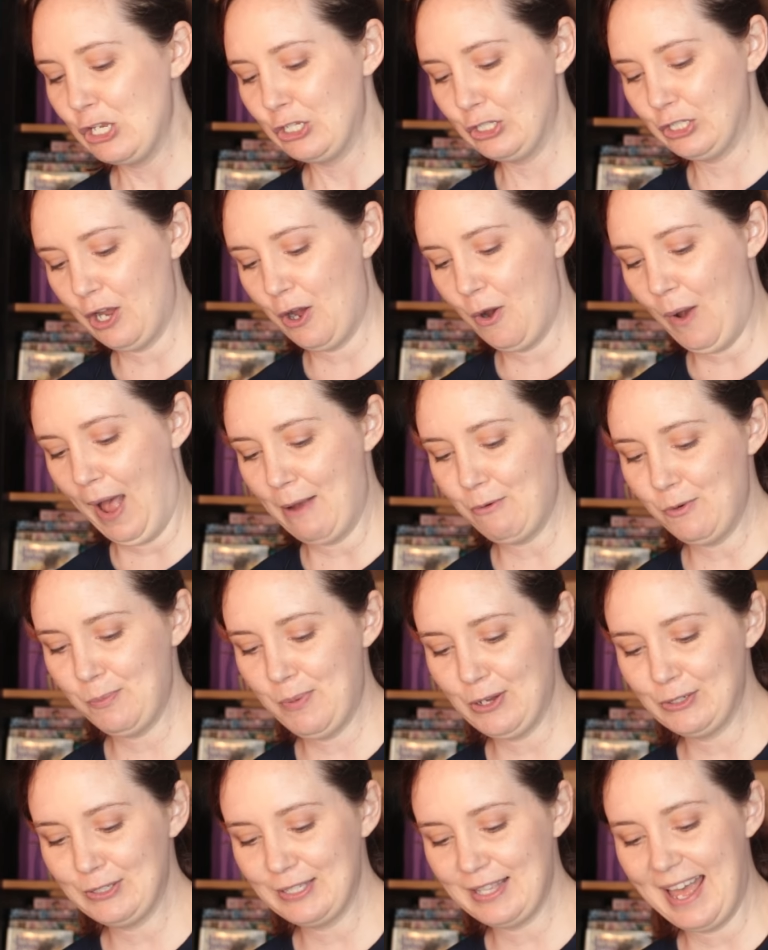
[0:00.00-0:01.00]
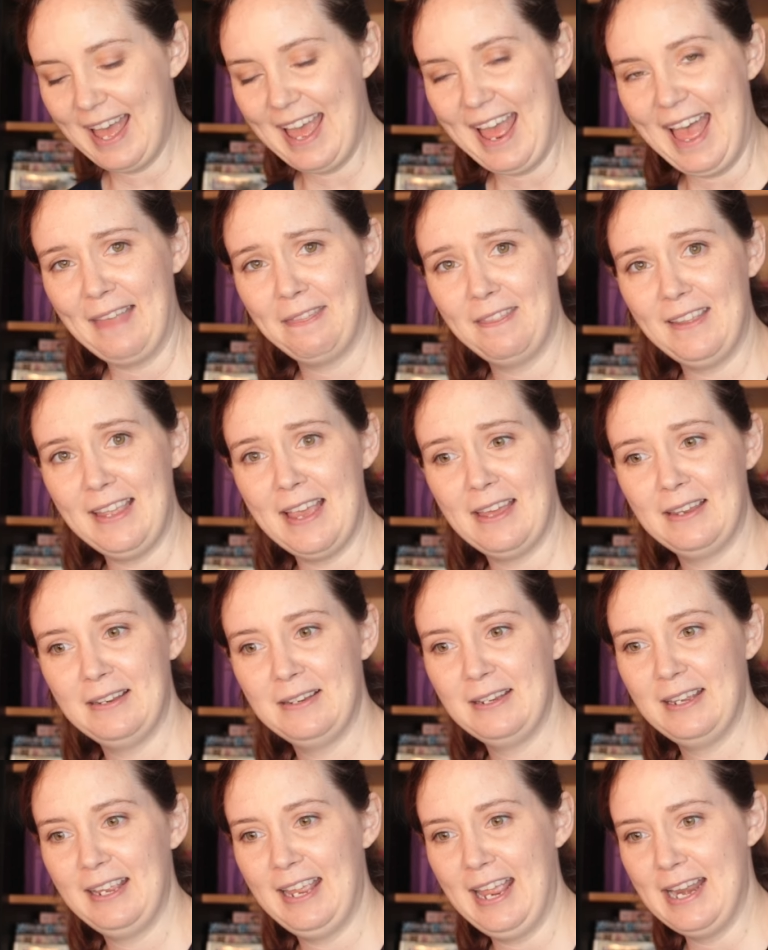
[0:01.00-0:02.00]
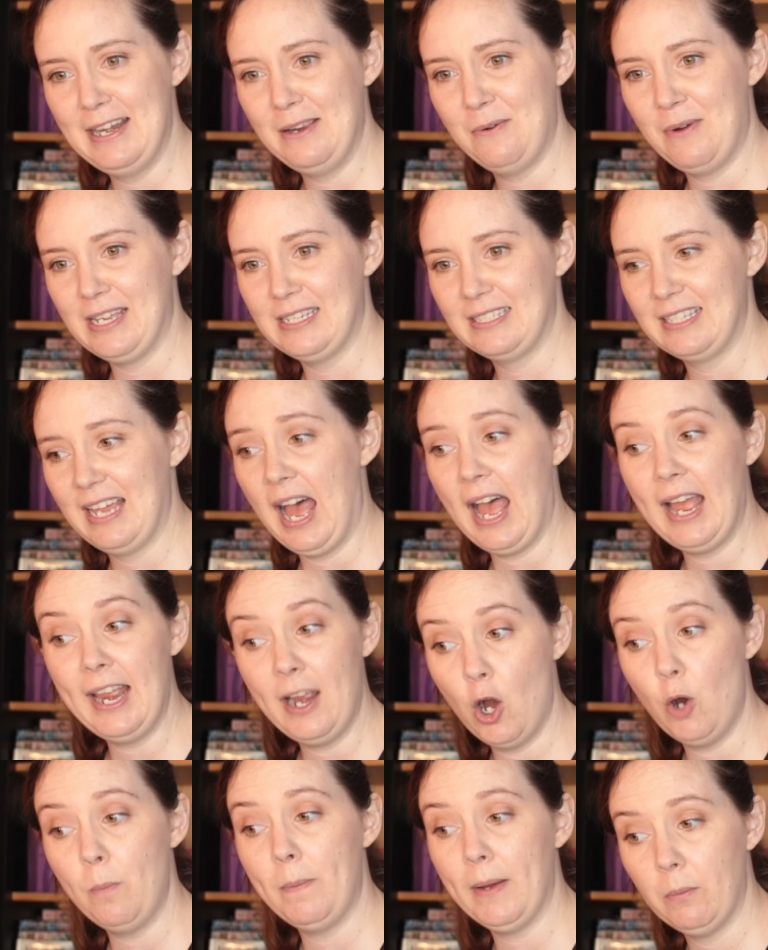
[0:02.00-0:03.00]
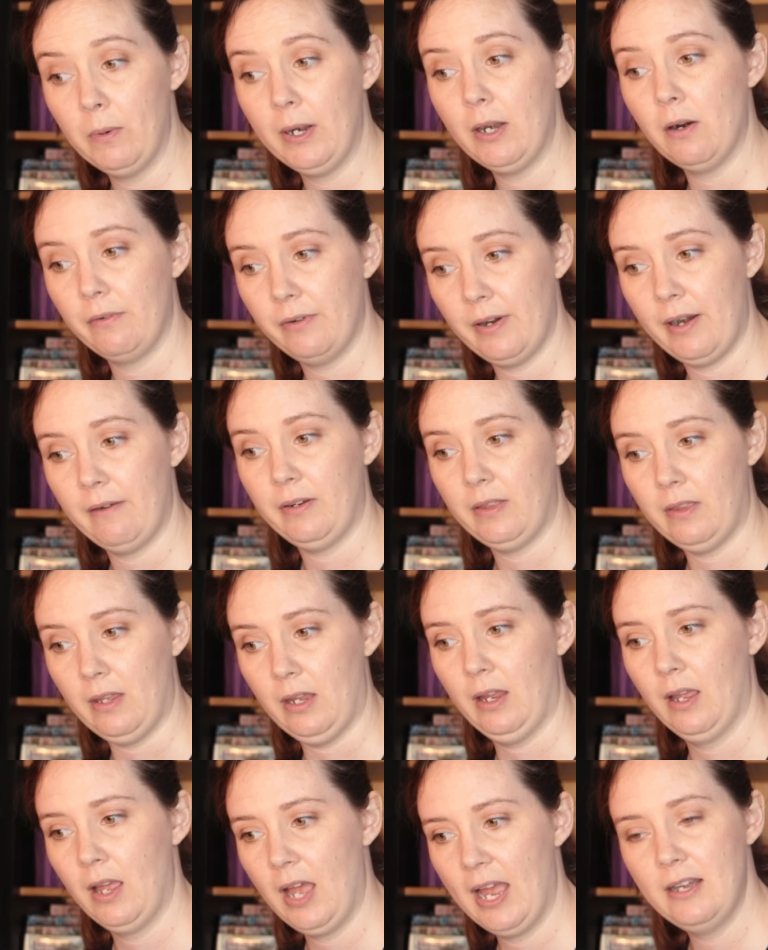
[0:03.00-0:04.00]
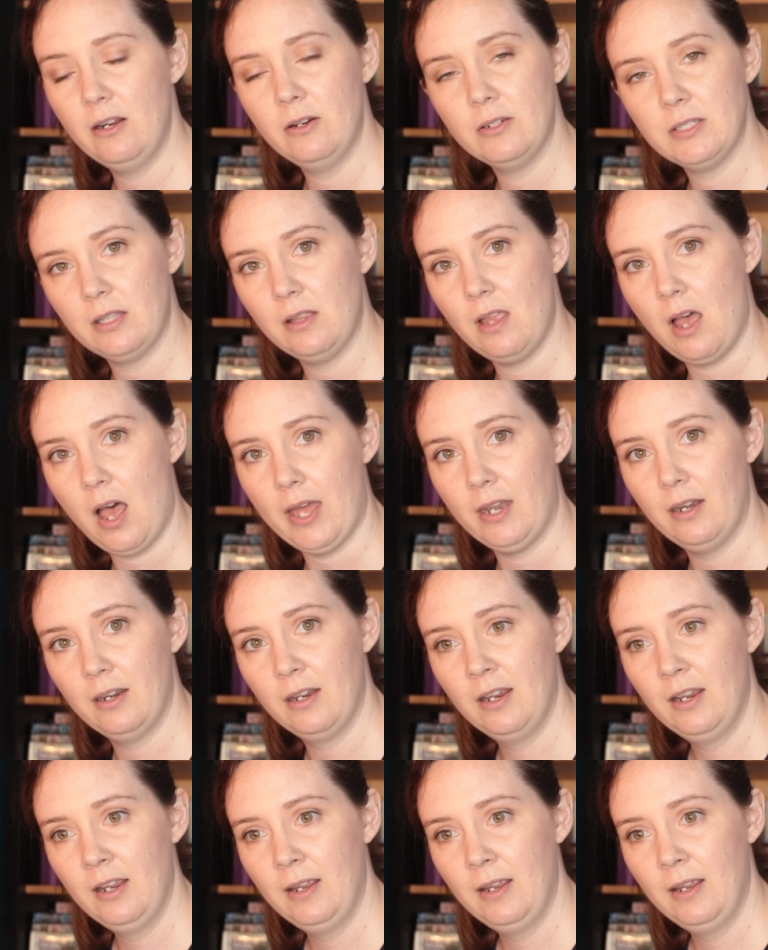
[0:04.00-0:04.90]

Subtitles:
So I will post that at the end. Anyways, I hope I went over everything. I know it's a lot.